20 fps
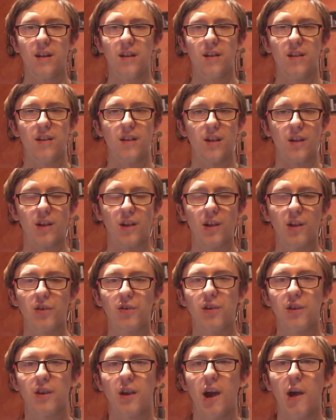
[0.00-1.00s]
The
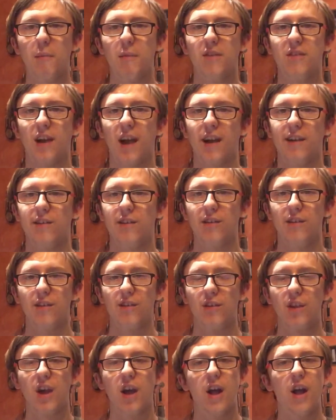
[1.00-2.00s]
Colossal and Armoured
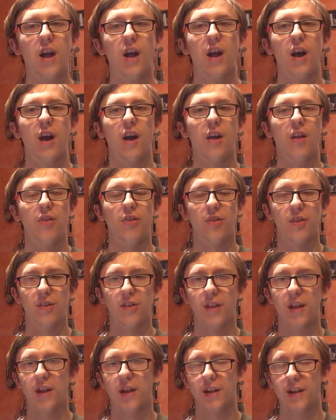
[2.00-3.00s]
Titans,
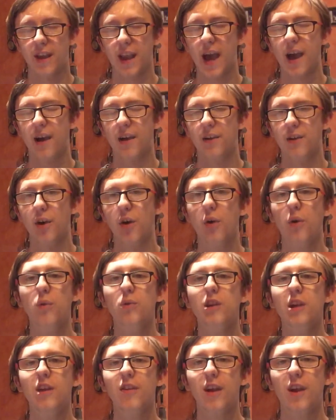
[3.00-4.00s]
that not
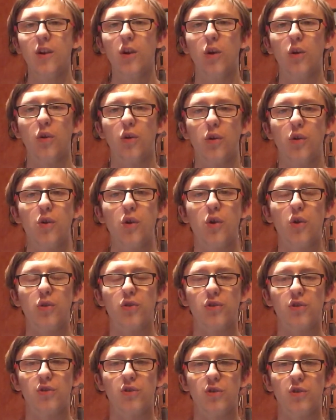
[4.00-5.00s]
only are they
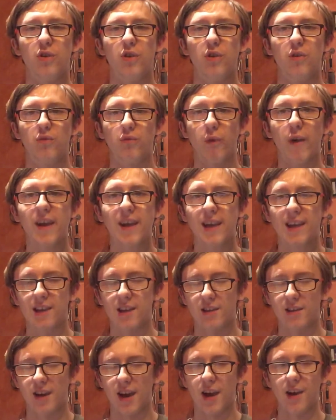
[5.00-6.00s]
not regular
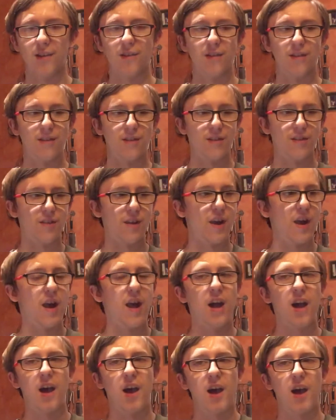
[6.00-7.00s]
Titans,
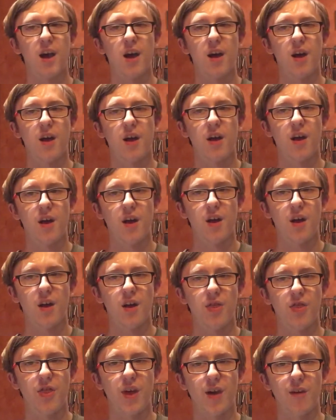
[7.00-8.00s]

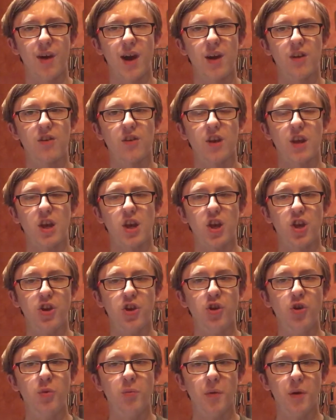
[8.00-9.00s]
they're actually
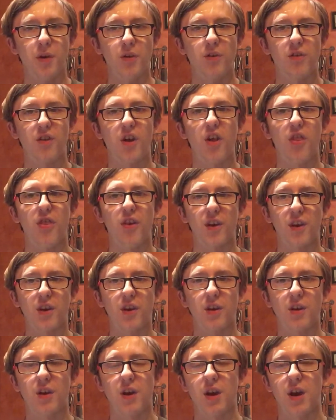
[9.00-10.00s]
humans that
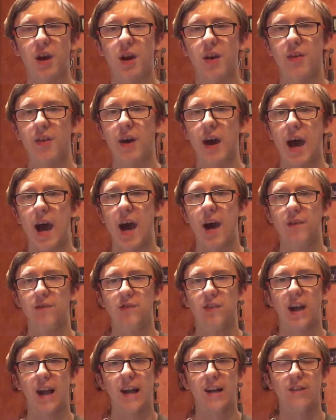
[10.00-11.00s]
have
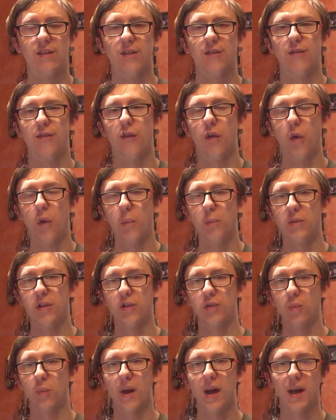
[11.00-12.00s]
Titan forms
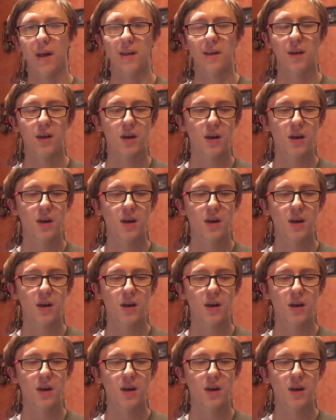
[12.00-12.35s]
as well.